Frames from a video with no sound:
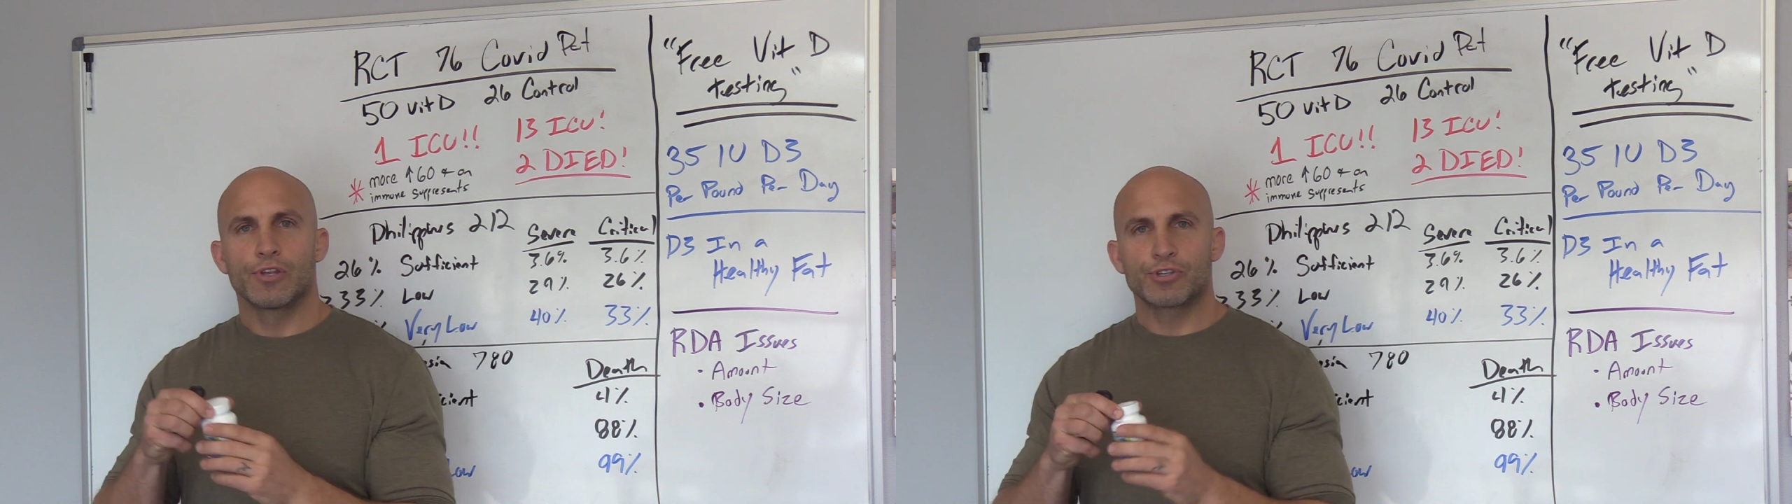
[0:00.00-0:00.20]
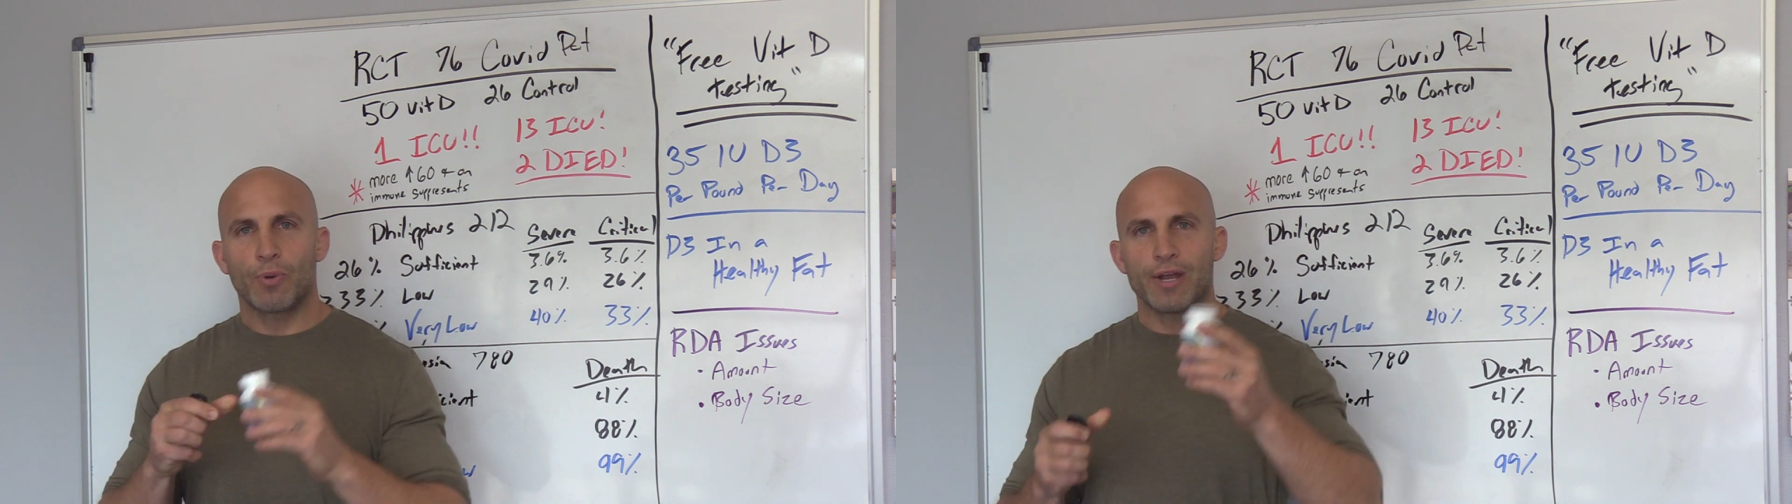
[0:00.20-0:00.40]

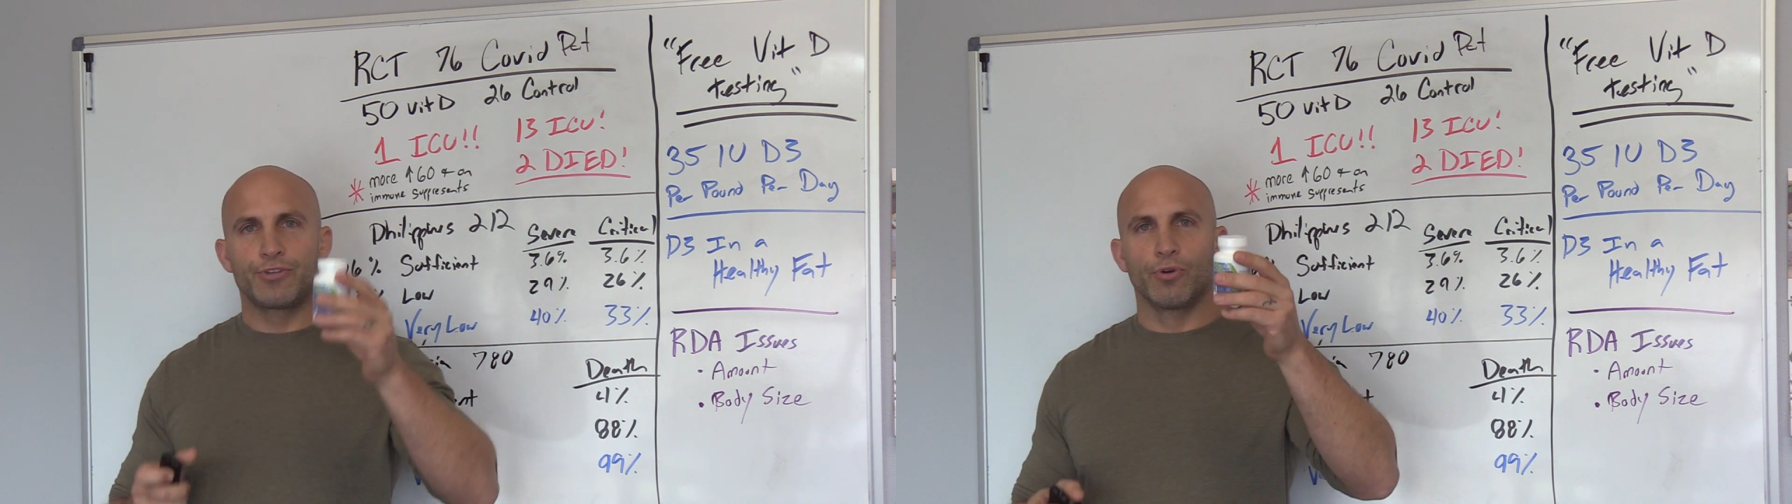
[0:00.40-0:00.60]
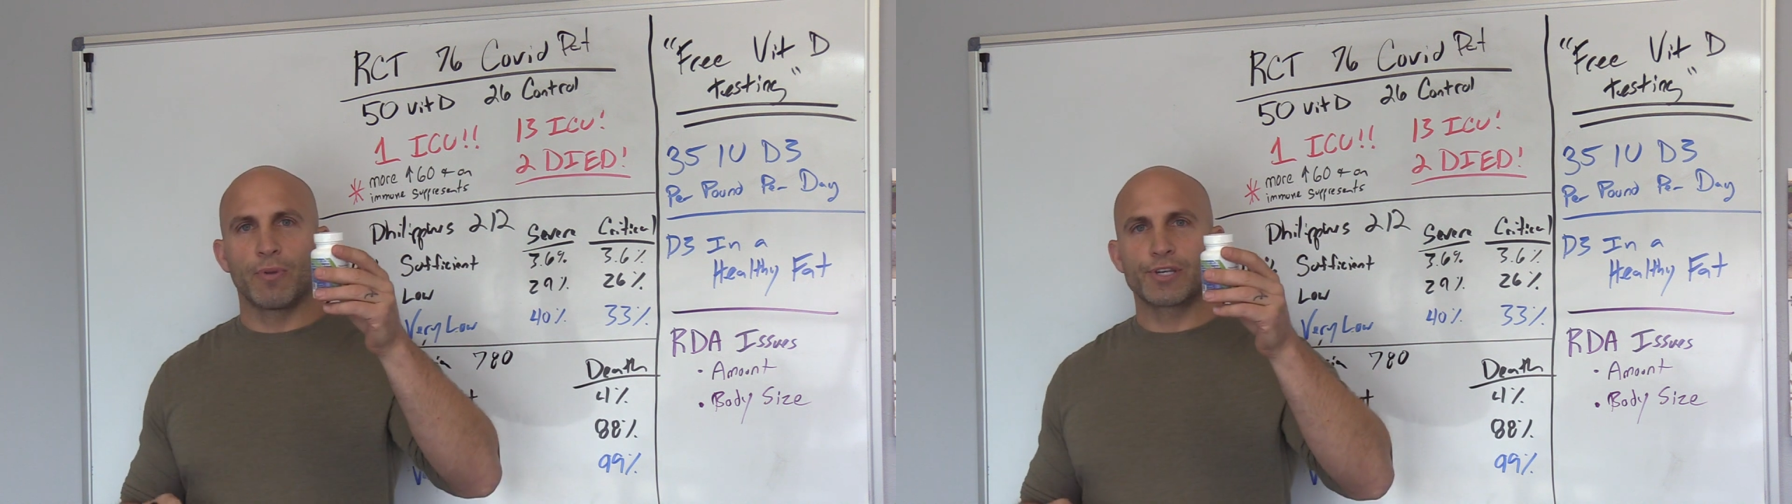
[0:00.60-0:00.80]
That's why I
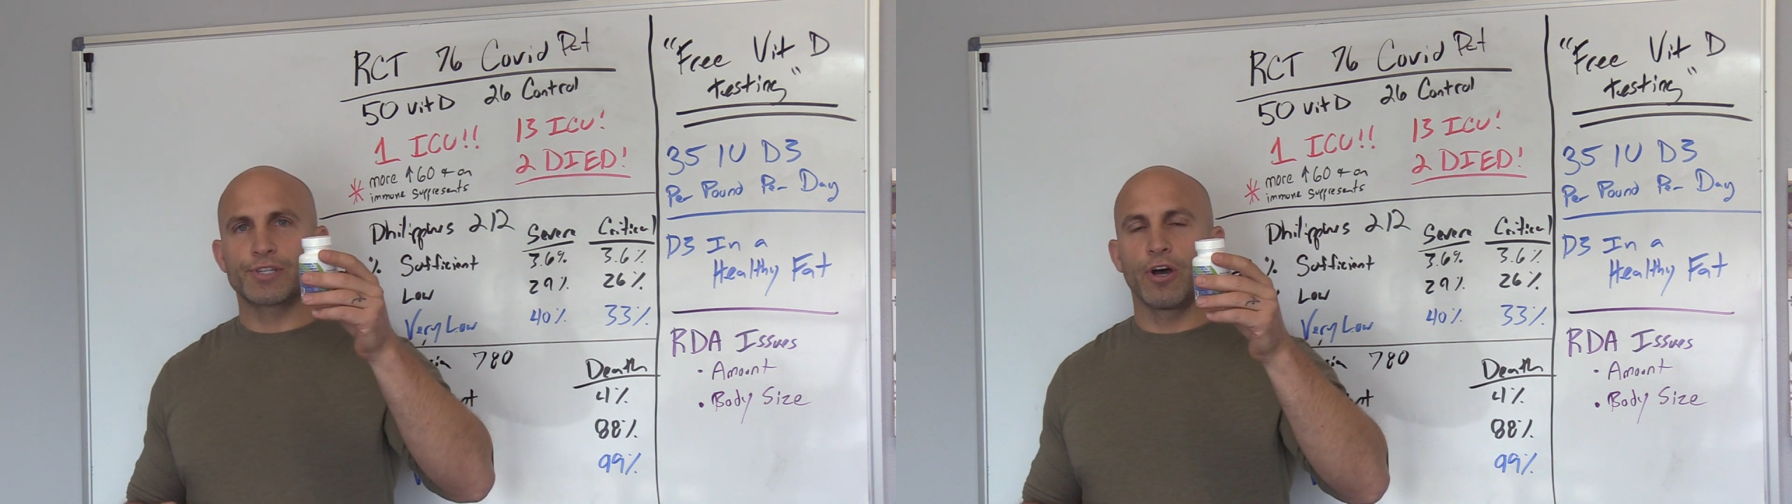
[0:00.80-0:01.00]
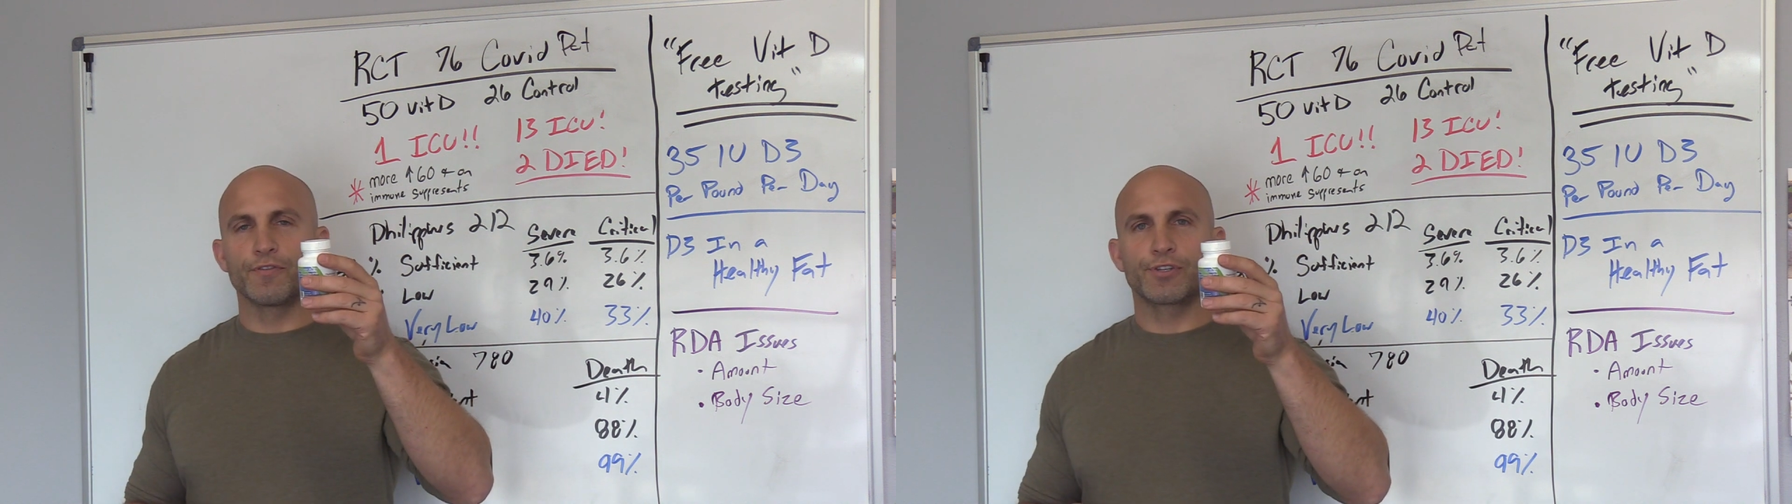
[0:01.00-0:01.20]
do it
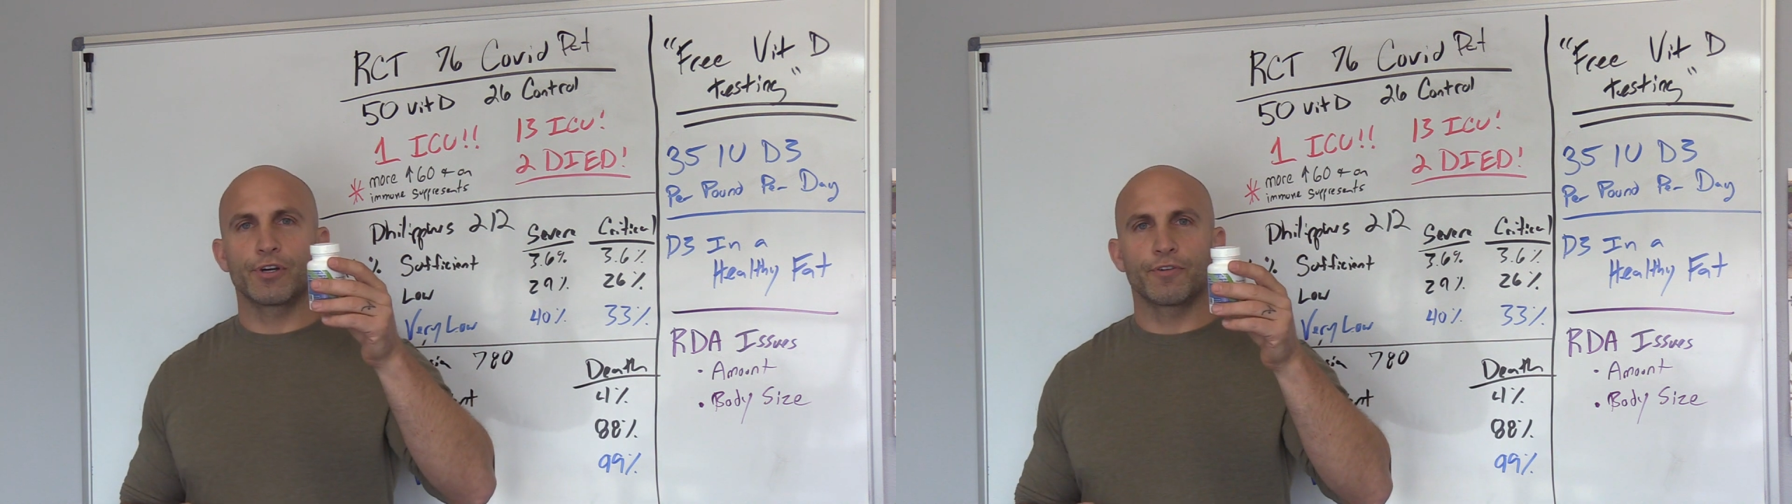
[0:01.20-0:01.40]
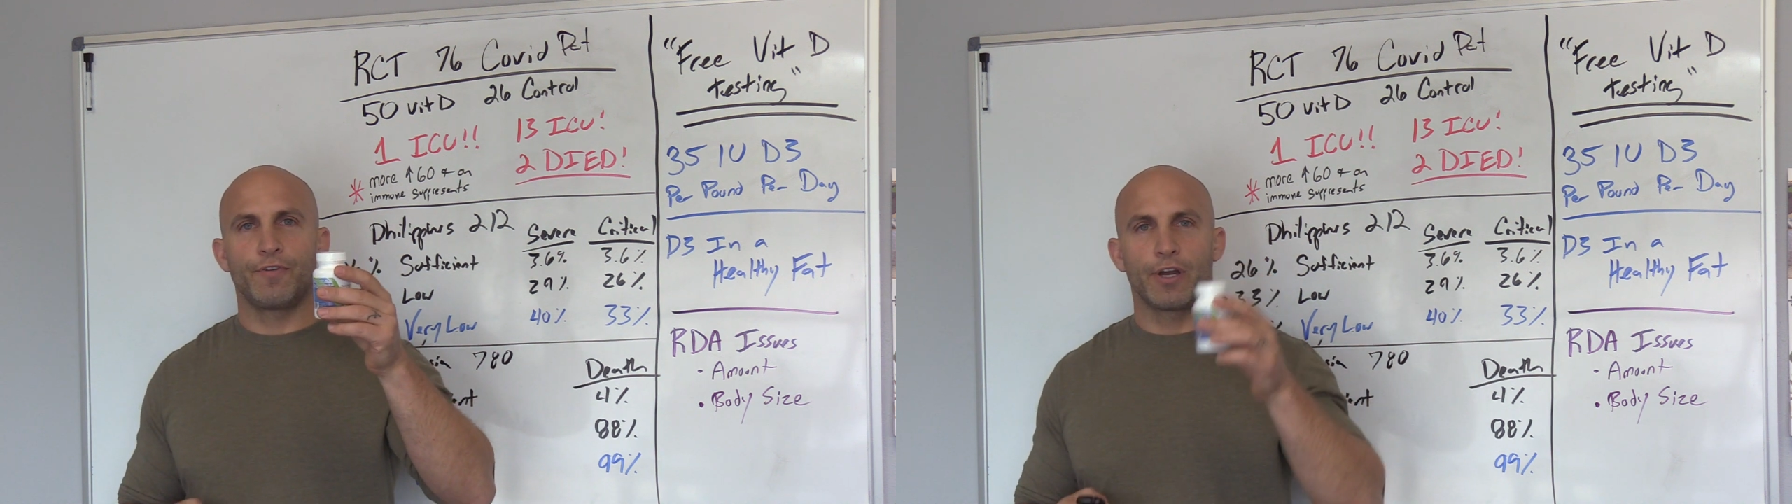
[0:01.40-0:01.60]
myself,
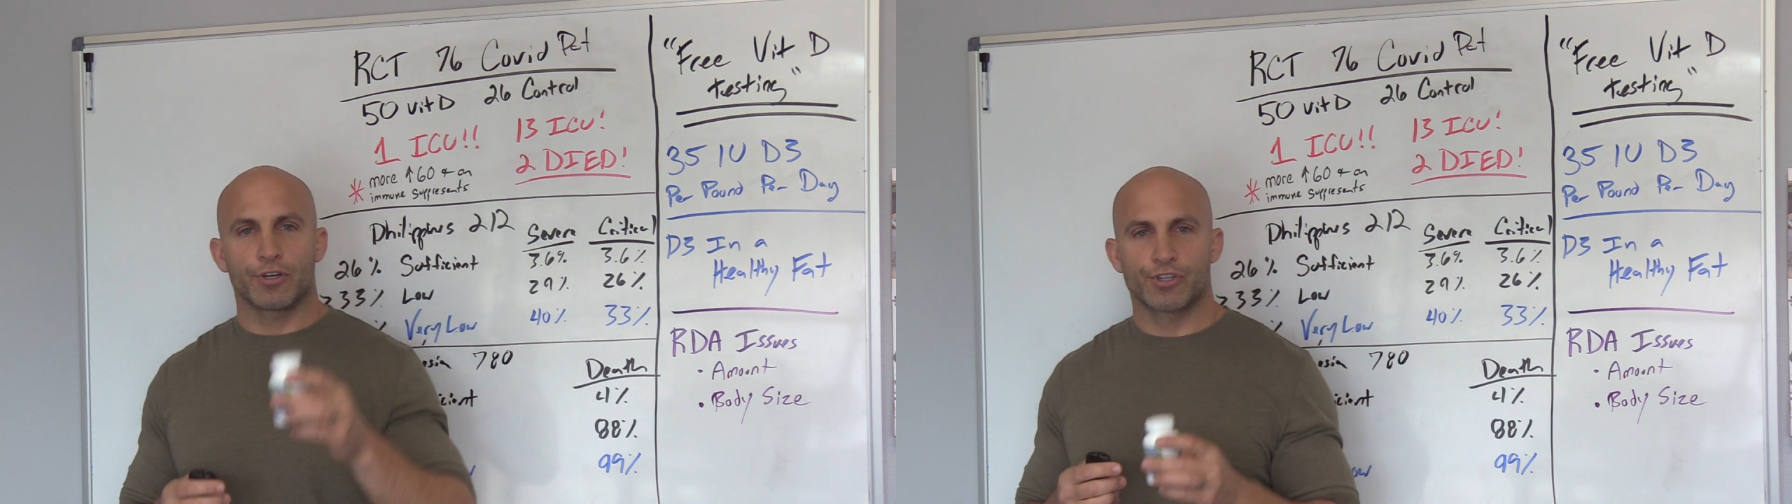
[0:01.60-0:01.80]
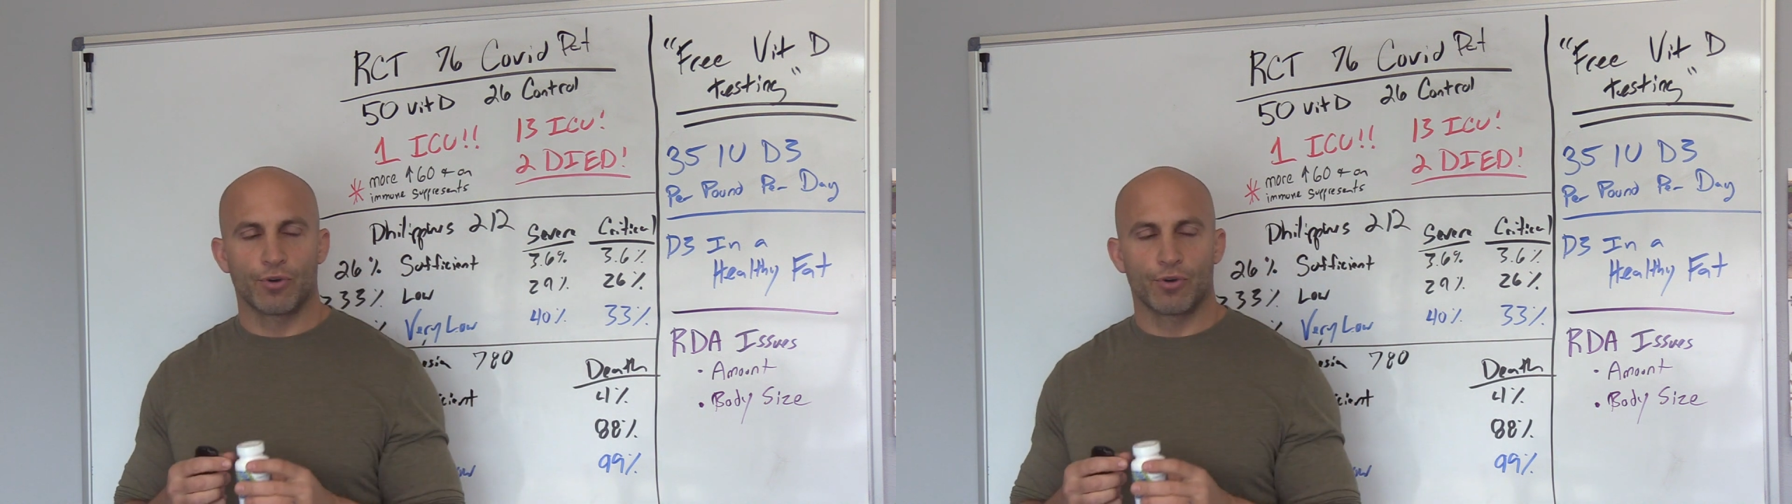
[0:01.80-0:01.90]
start to finish.